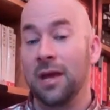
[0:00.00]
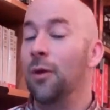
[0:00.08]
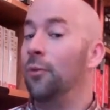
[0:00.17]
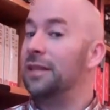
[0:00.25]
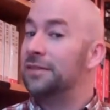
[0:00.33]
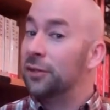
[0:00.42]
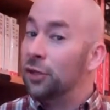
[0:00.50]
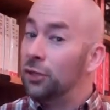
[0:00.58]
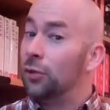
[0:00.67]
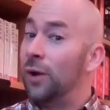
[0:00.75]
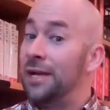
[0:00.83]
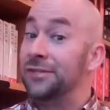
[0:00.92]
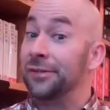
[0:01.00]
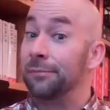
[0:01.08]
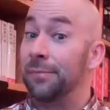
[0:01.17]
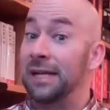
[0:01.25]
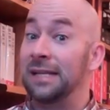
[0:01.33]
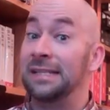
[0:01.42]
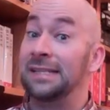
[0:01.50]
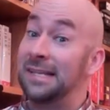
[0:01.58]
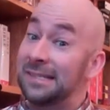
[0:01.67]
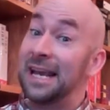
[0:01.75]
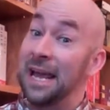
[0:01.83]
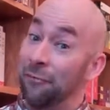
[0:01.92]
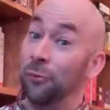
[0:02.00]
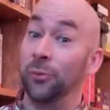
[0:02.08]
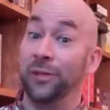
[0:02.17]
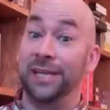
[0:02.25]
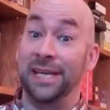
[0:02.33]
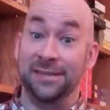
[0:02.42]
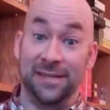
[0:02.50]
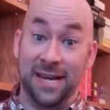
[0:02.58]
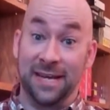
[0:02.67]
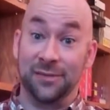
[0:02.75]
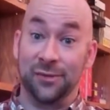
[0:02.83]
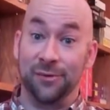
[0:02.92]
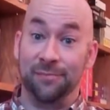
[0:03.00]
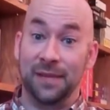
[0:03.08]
Well, that's a good question, but it doesn't have a really easy answer.